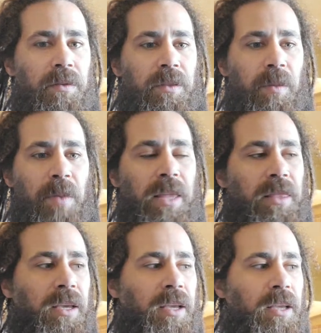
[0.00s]
the main
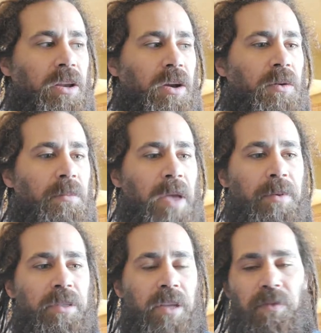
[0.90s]
thing, you know,
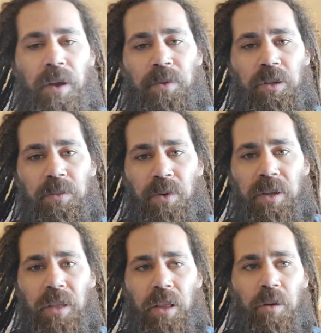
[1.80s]
maybe stiffen up your
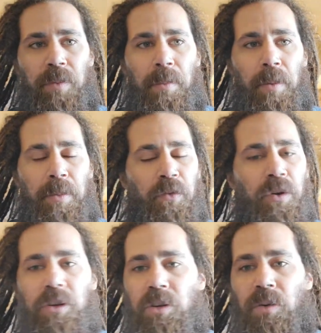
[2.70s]
springs a little bit, but before
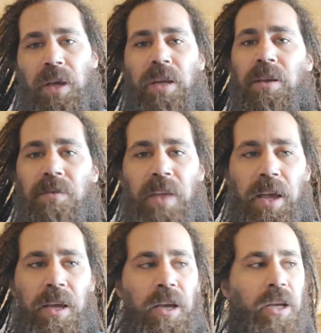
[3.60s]
you do any of
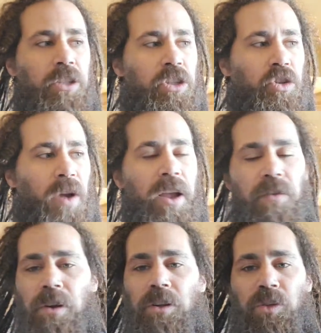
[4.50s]
that, just try a
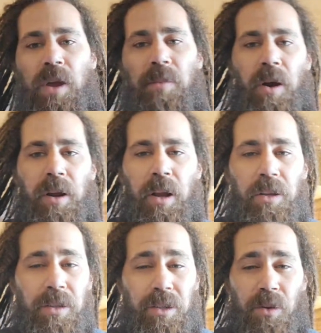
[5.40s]
rear sway bar. And
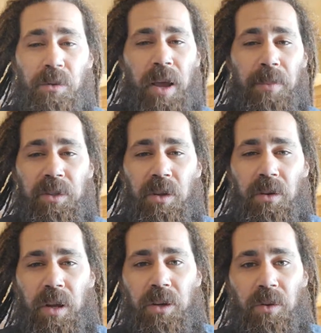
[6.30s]
I'll do an episode
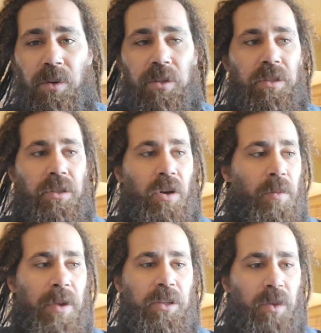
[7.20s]
on doing
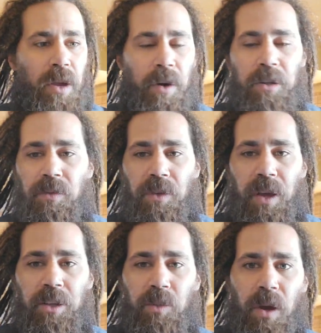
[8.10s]
homemade sway bars if you
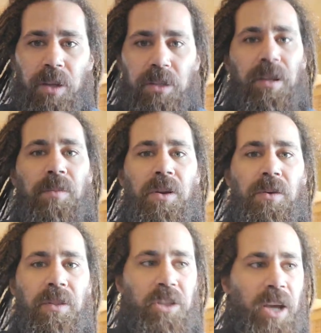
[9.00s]
guys want. Just let me know
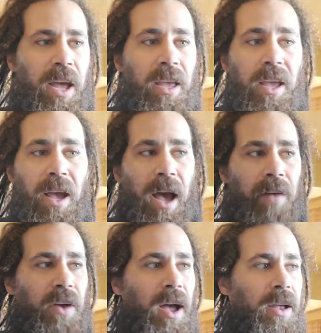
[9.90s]
in the chat.
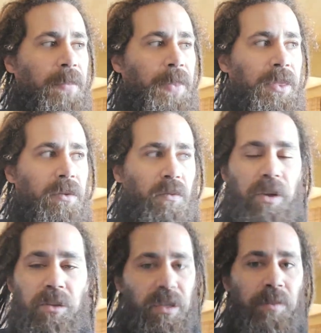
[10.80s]
I've got
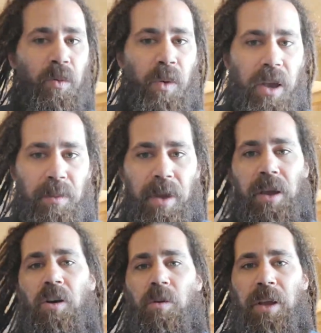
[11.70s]
real simple way to make
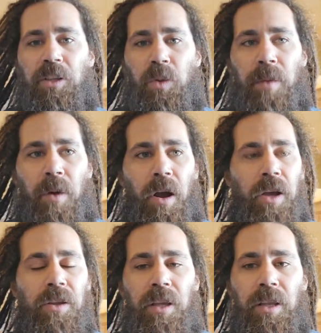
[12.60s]
a homemade sway bar. All
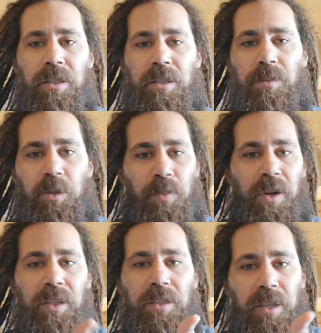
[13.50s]
you need is some
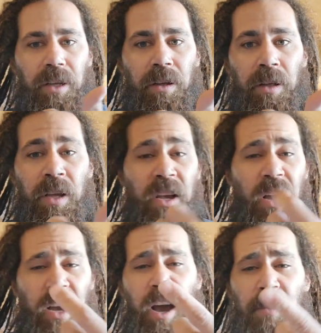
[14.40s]
spring steel,
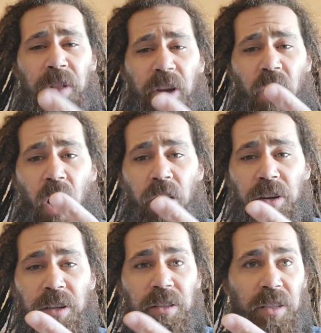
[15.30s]
a couple of
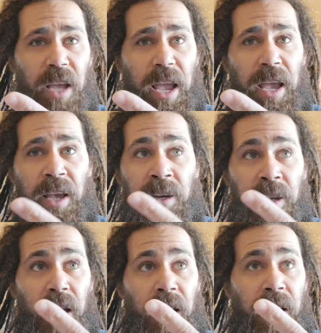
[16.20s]
collars, and
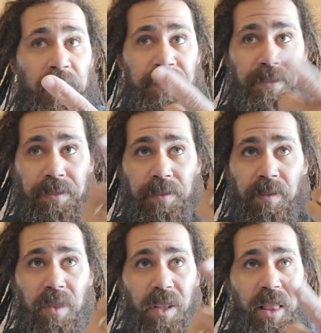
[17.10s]

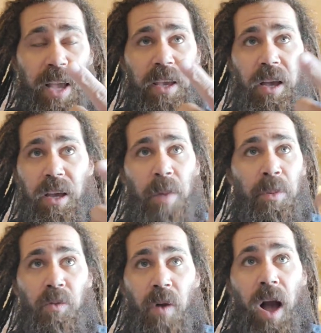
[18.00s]
like a
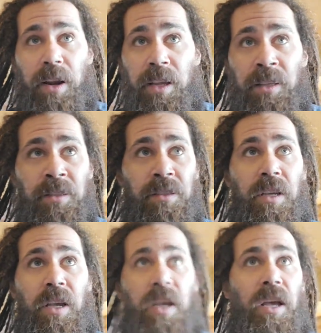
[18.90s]
couple of rod ends,
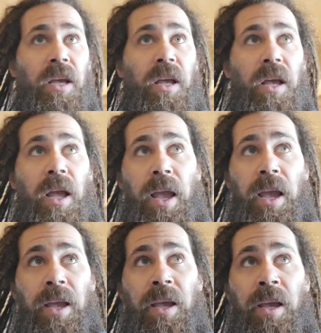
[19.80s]

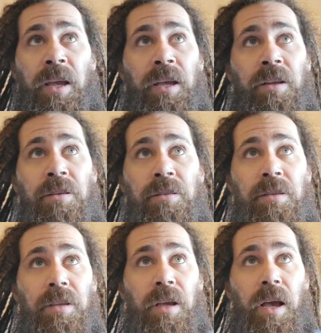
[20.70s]

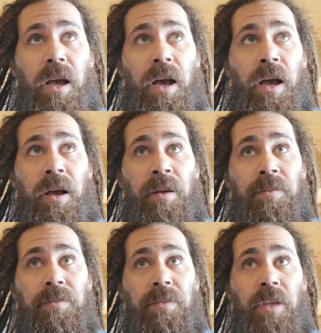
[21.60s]
and
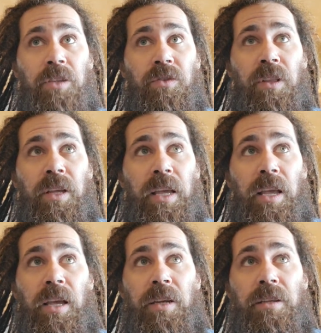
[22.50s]
that's really
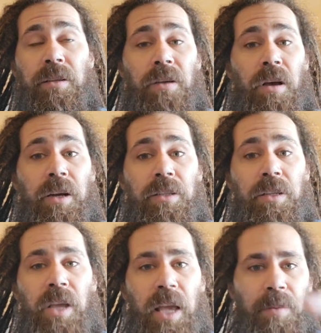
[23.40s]
it,
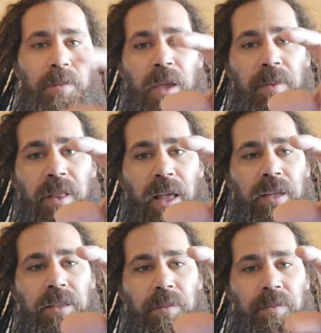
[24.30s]
honestly. And maybe like
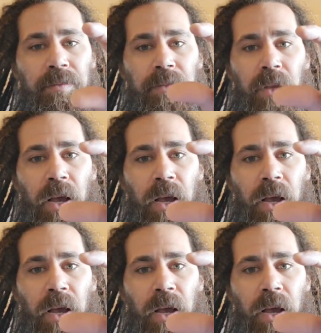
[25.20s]
some